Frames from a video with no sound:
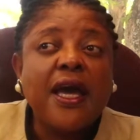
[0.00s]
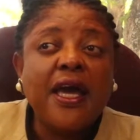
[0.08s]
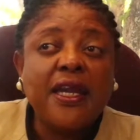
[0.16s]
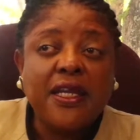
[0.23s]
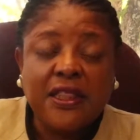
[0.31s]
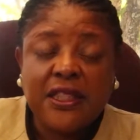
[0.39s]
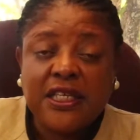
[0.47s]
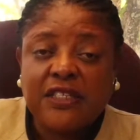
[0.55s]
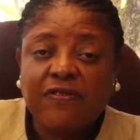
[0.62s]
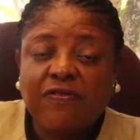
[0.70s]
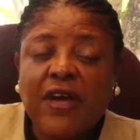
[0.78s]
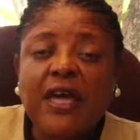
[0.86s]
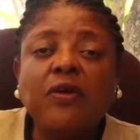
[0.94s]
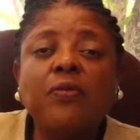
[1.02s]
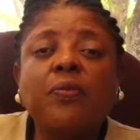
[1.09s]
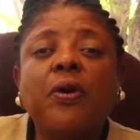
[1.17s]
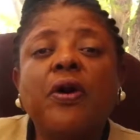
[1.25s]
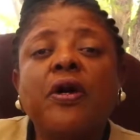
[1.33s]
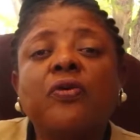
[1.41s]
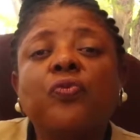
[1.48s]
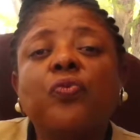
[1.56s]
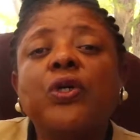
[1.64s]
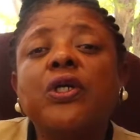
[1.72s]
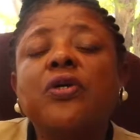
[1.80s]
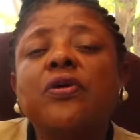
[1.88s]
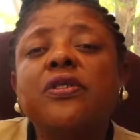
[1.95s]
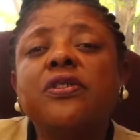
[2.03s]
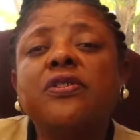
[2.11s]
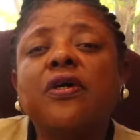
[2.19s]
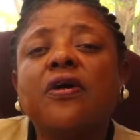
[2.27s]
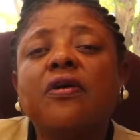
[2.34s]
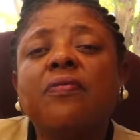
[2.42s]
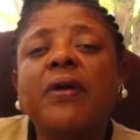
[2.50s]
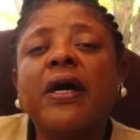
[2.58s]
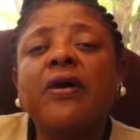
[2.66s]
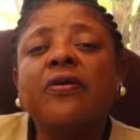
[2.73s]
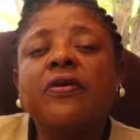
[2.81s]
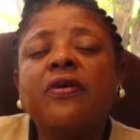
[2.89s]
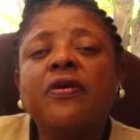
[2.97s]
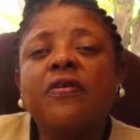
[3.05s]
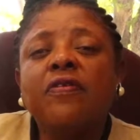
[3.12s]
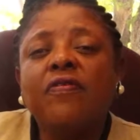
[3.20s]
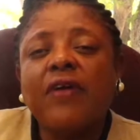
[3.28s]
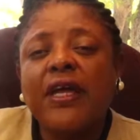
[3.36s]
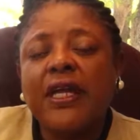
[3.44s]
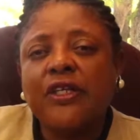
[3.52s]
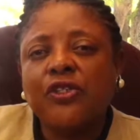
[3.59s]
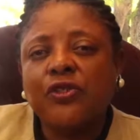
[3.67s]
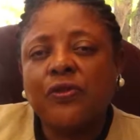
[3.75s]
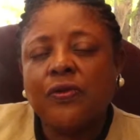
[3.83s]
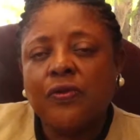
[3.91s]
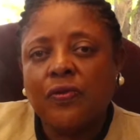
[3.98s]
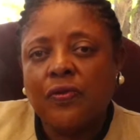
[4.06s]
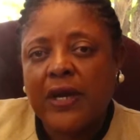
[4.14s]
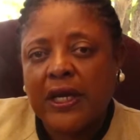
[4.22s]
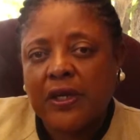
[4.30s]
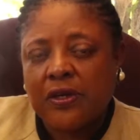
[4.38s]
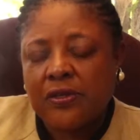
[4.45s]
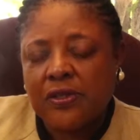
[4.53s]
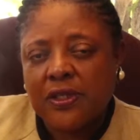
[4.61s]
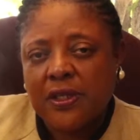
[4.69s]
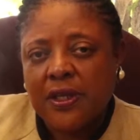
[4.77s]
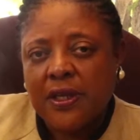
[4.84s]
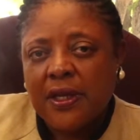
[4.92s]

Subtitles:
And in this final part, we're going to talk about financial records.